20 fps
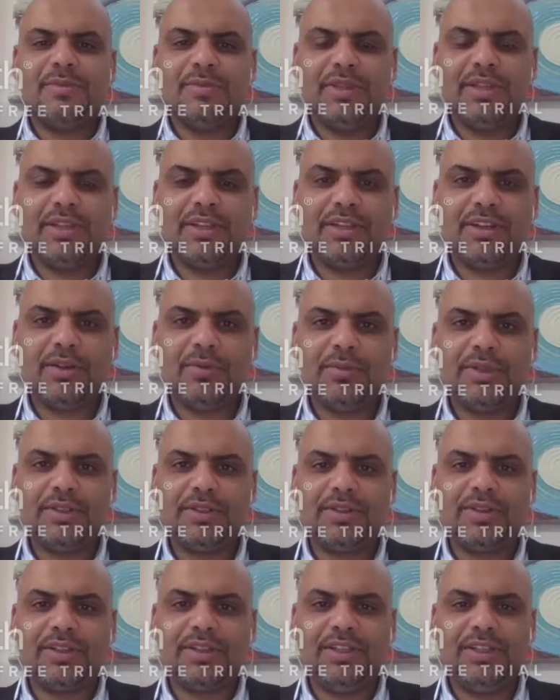
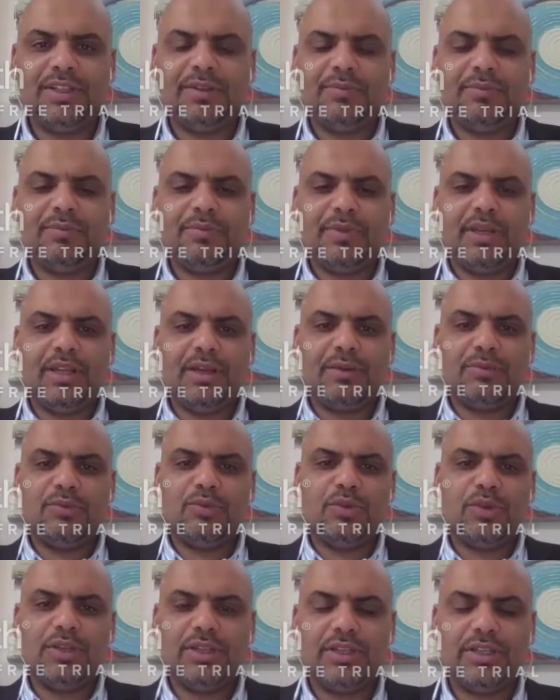Bismillahirrahmanirrahim.
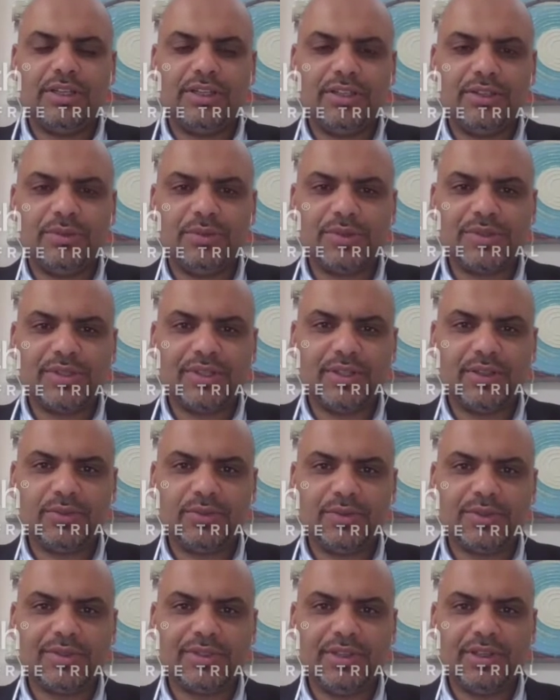Alhamdulillah.
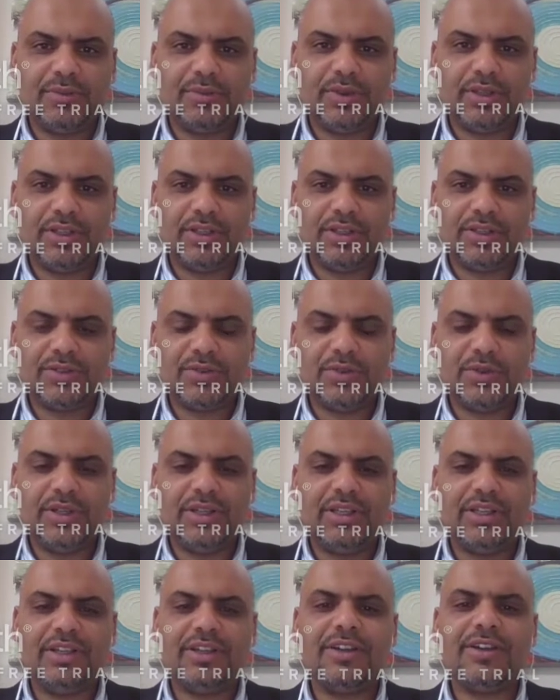Wassalatu wassalamu ala
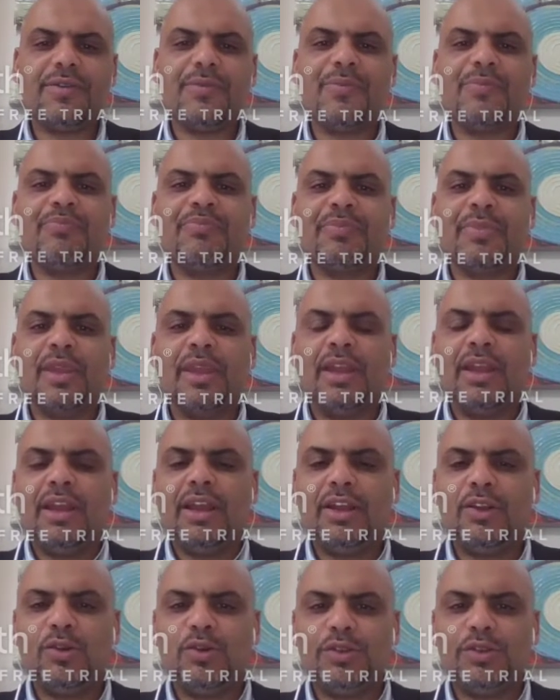Rasulillah.
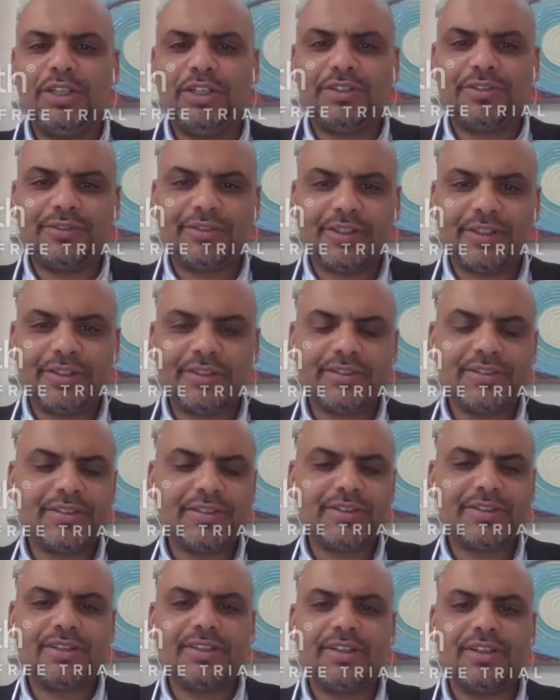Hello, dear
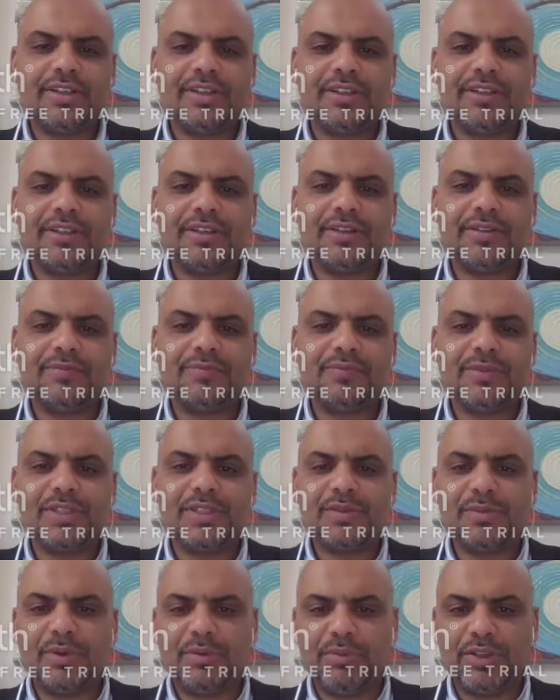friends.
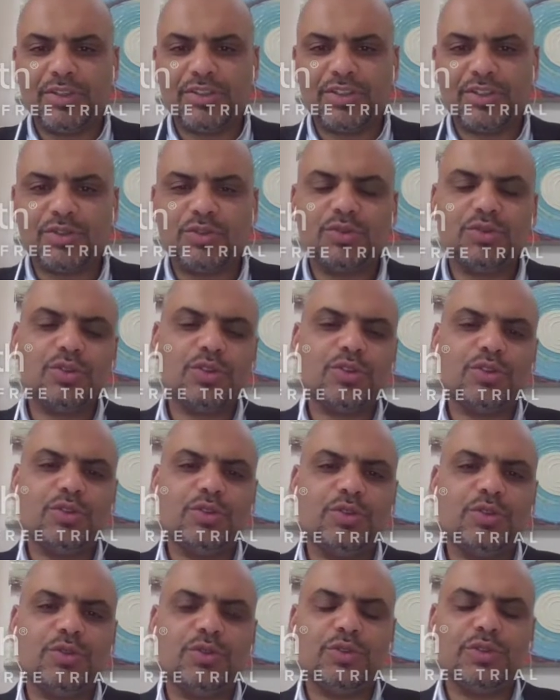It's my pleasure to talk to
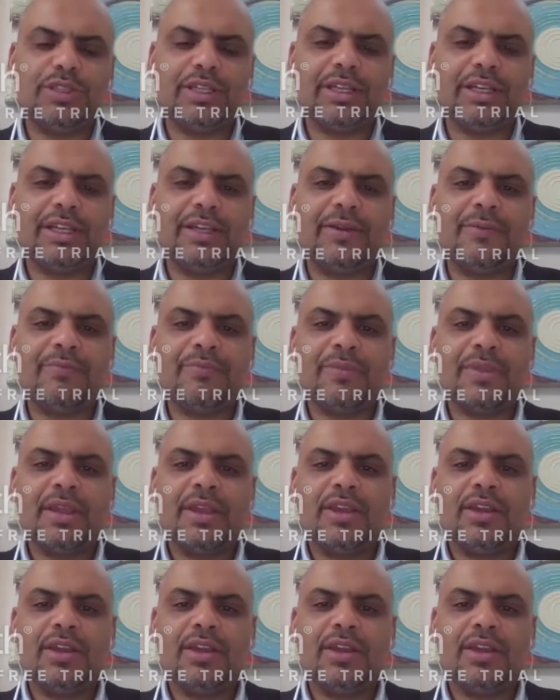you today.